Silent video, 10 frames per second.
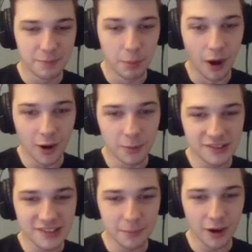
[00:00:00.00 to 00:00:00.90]
Barb? Who
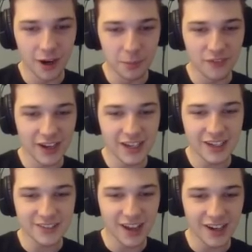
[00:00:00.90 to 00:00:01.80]
said Barb? If I get an Me,
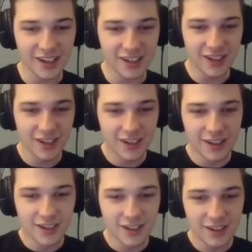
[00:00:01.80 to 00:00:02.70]
exotic, I called you
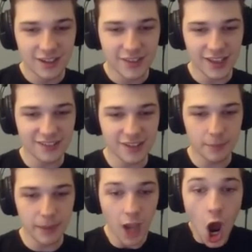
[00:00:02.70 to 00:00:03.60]
Barb. That's just gonna
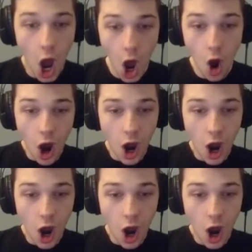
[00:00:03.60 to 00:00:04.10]
make. Oh!